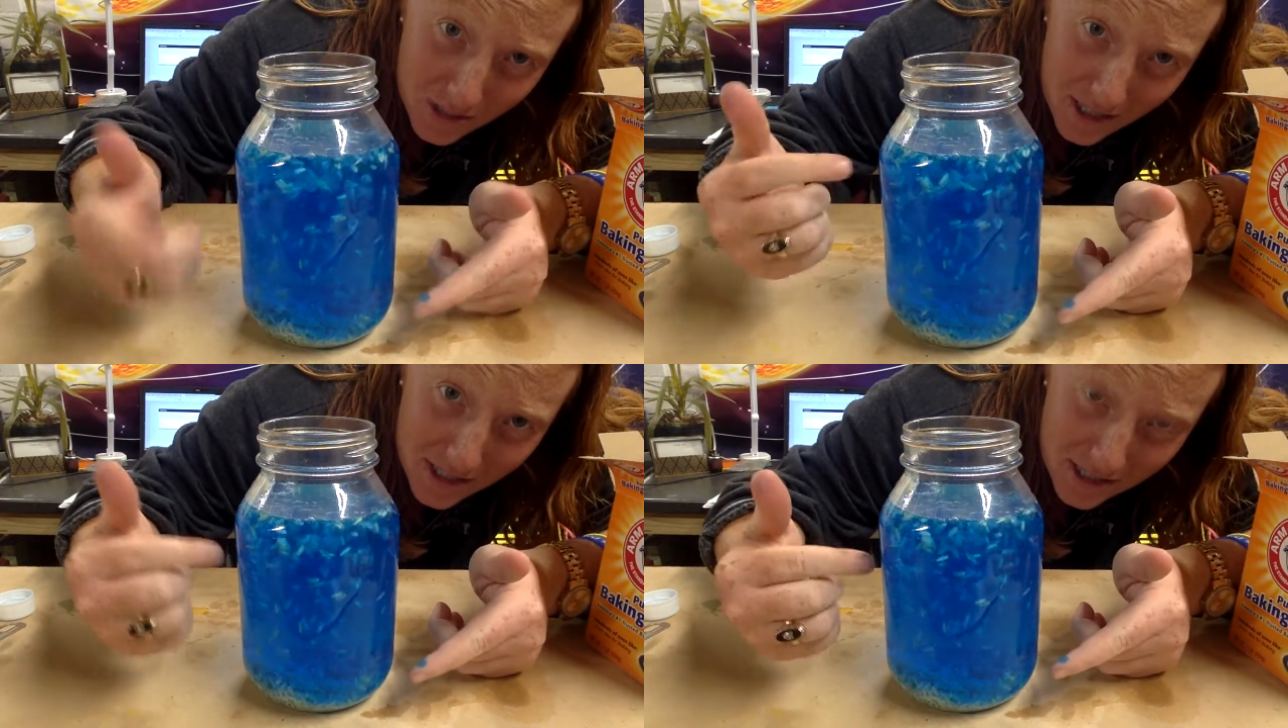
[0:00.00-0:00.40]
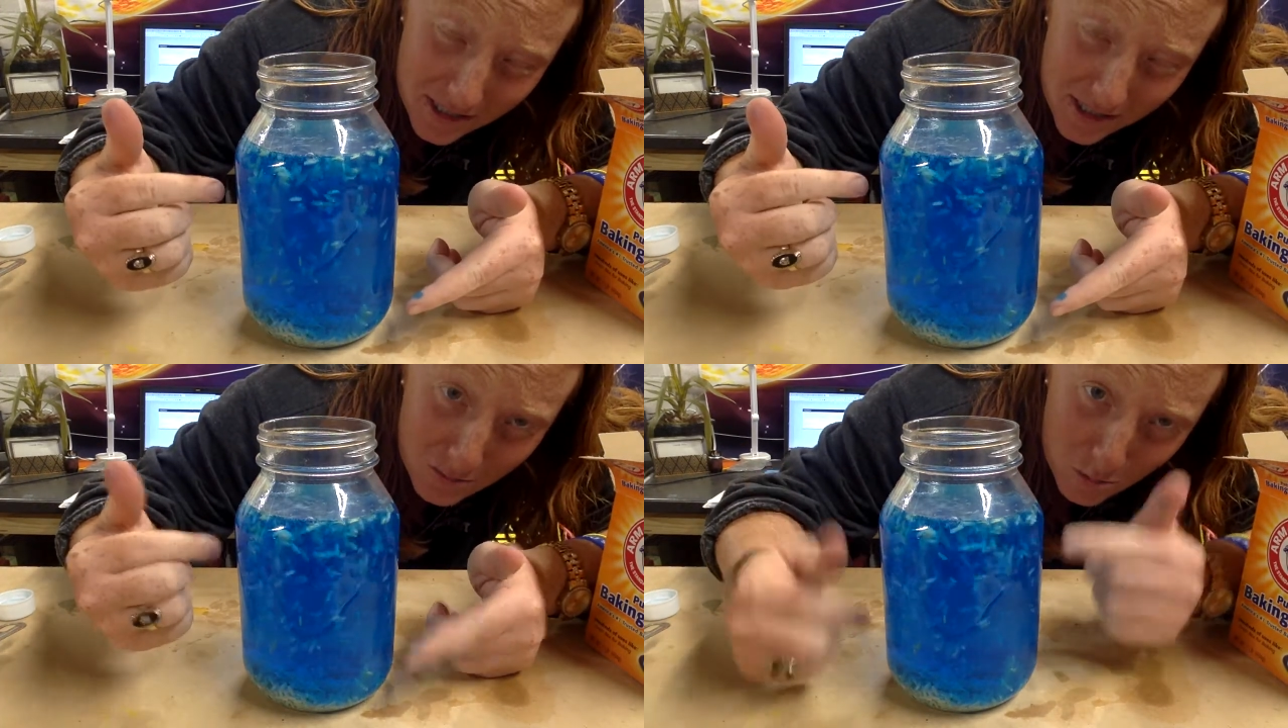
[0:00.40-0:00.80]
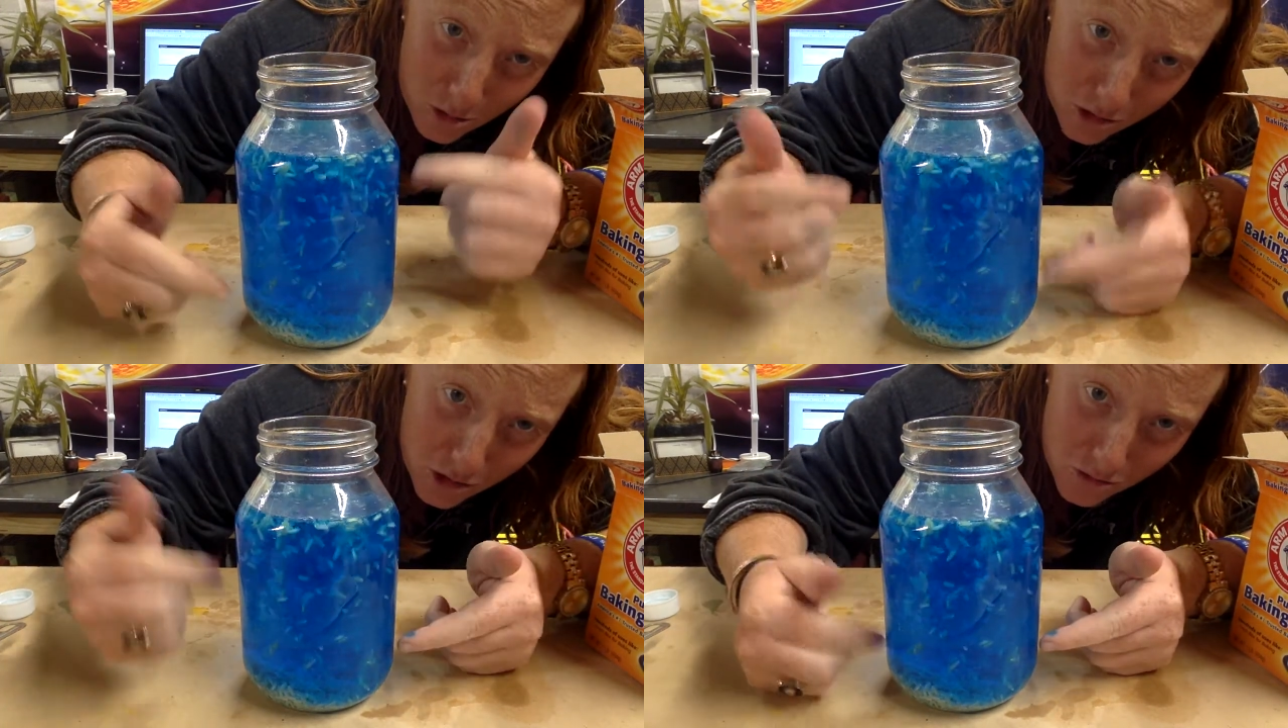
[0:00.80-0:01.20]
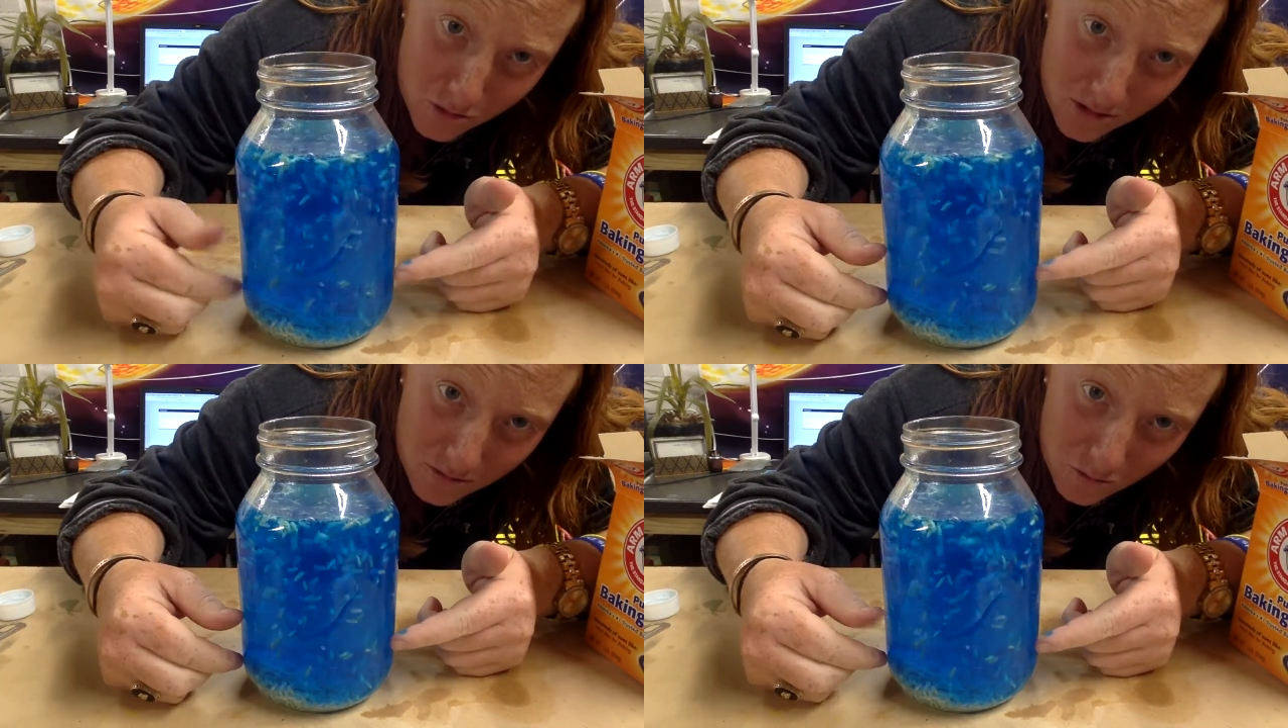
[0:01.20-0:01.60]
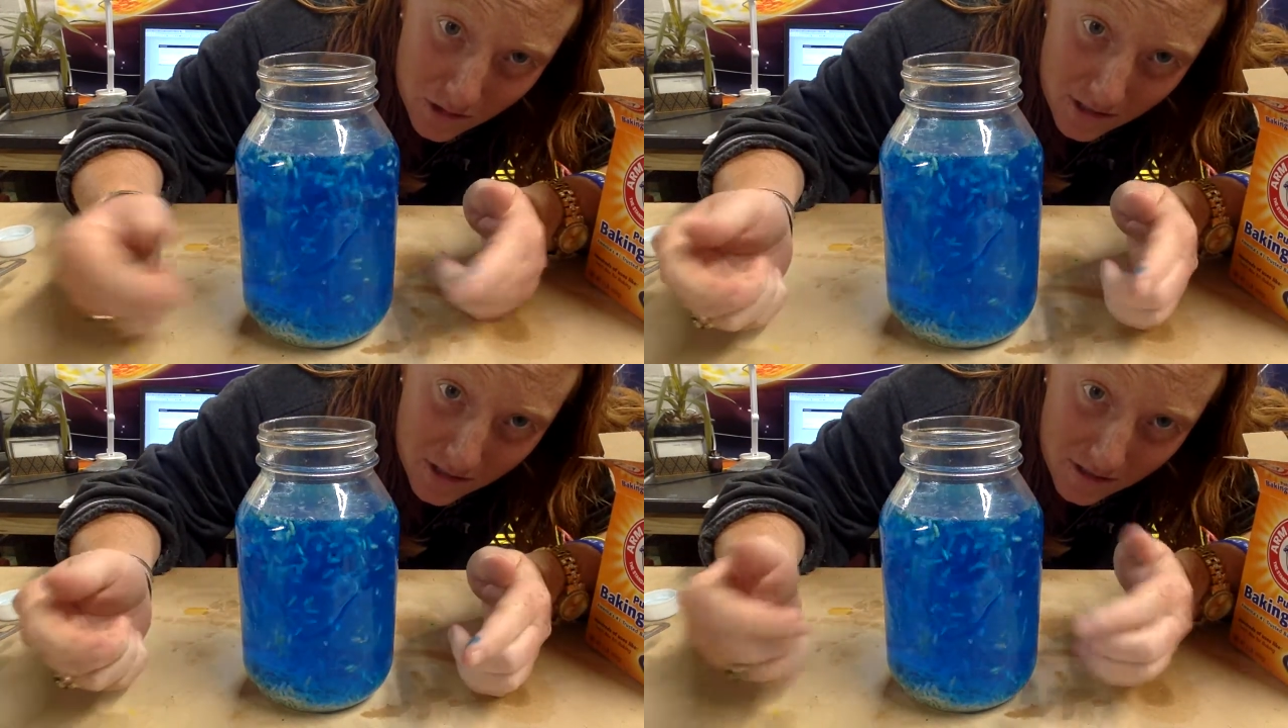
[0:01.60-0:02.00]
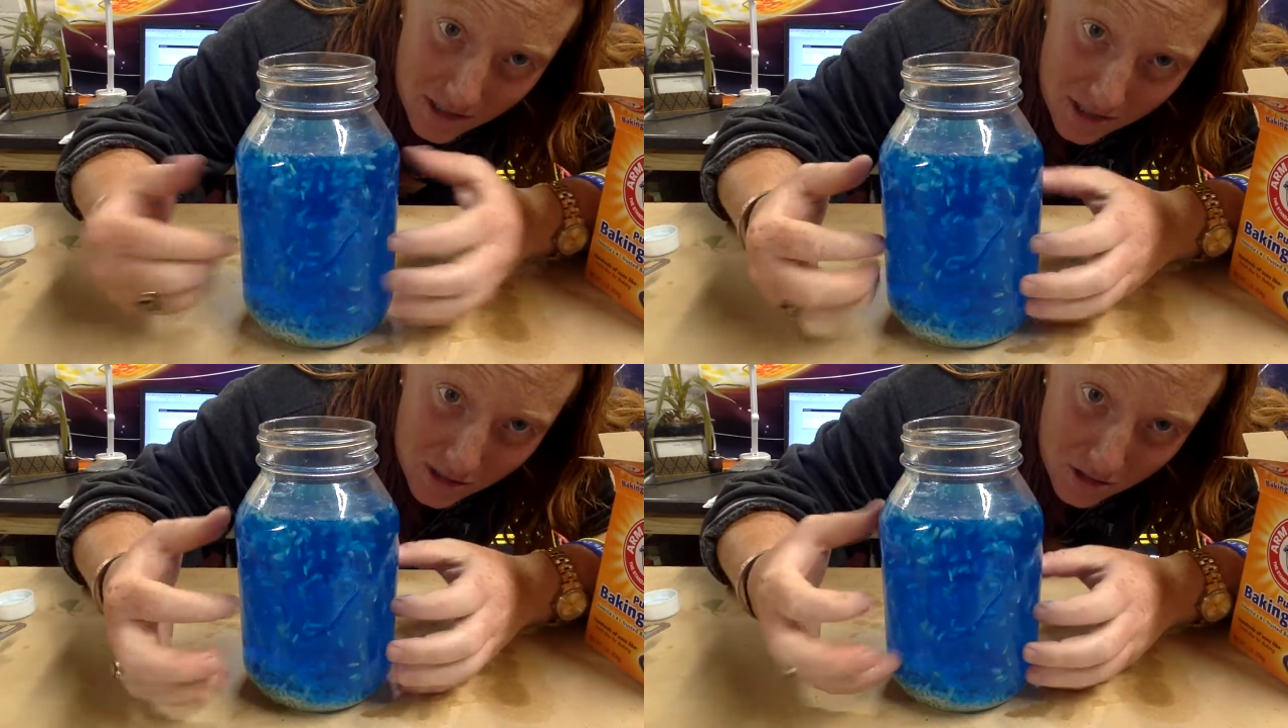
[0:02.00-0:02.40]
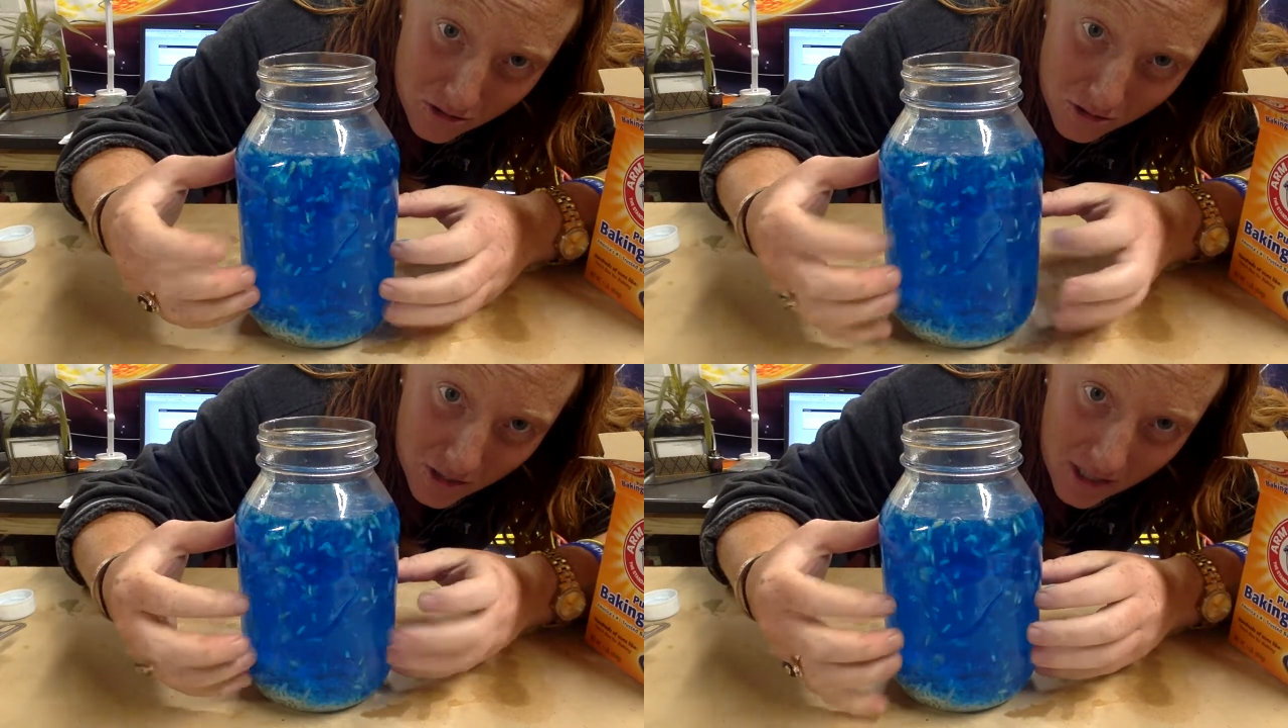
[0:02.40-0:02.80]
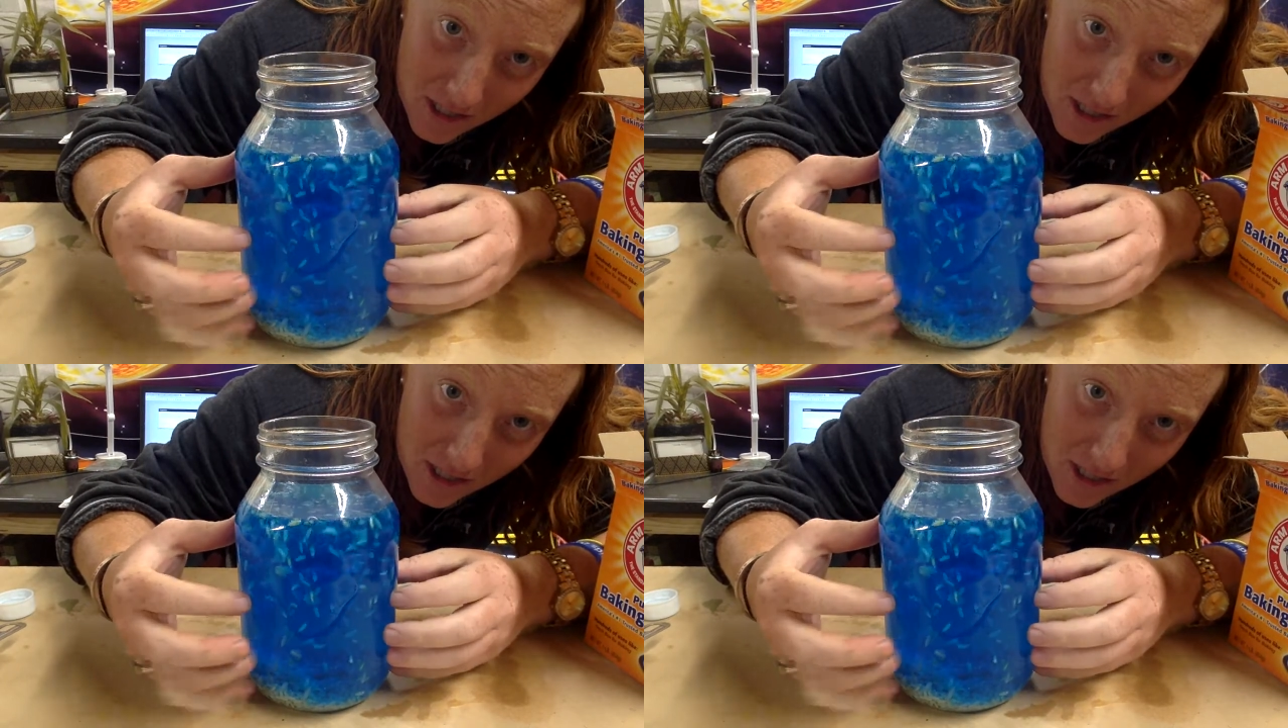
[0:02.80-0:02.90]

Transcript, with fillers: that is produced with these two